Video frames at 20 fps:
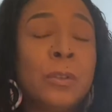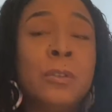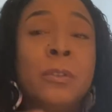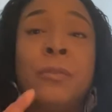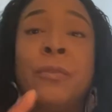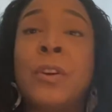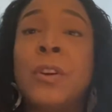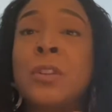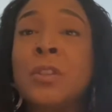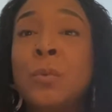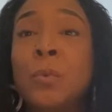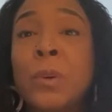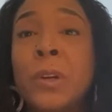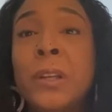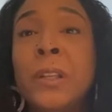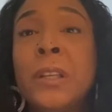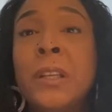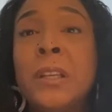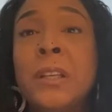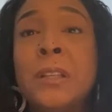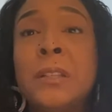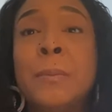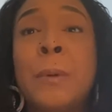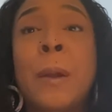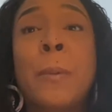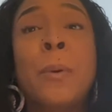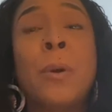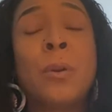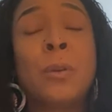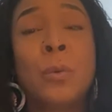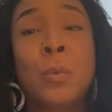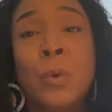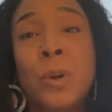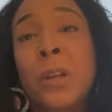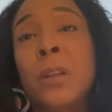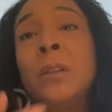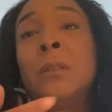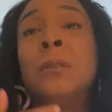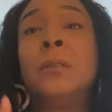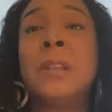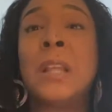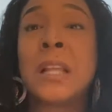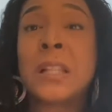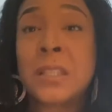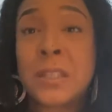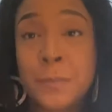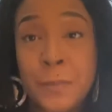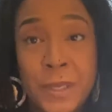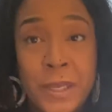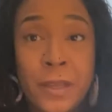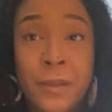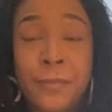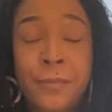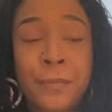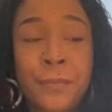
The first one is bipolar 1. That's me.